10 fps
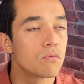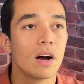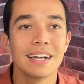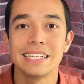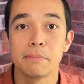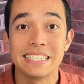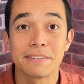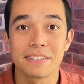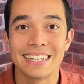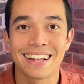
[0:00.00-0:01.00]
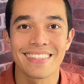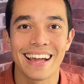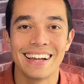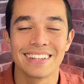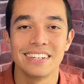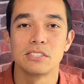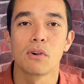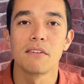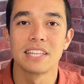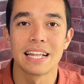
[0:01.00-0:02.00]
Ryanair is a bit different than other airlines.
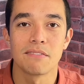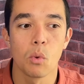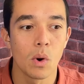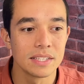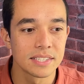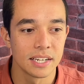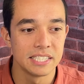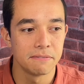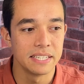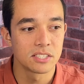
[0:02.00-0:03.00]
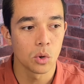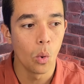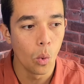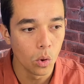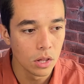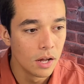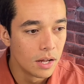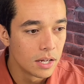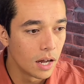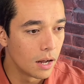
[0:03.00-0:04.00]
Rather than have a one-size-fits-all
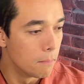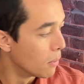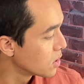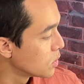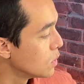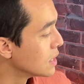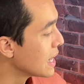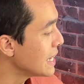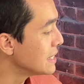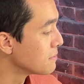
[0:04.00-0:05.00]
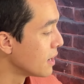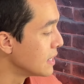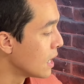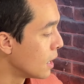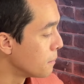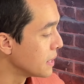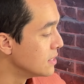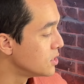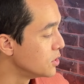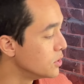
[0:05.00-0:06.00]
model, they divide it up
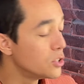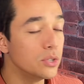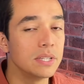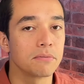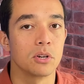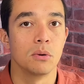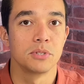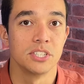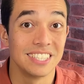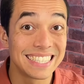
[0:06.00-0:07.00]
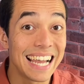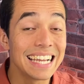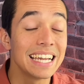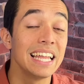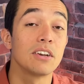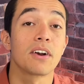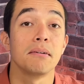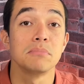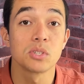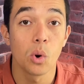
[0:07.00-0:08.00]
into 2 different options, 10
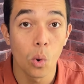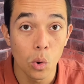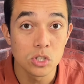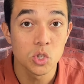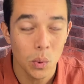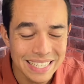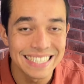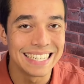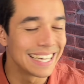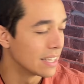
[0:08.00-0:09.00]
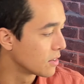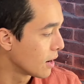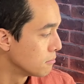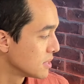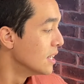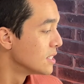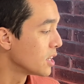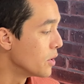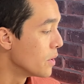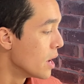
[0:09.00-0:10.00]
kilograms or 20 kilograms.
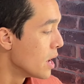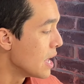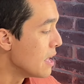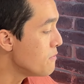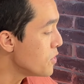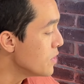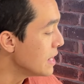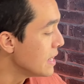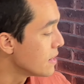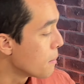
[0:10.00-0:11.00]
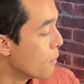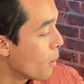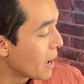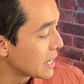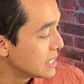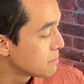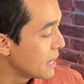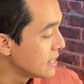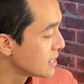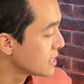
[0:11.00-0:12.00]
So if you need more packing
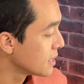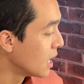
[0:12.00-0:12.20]
space,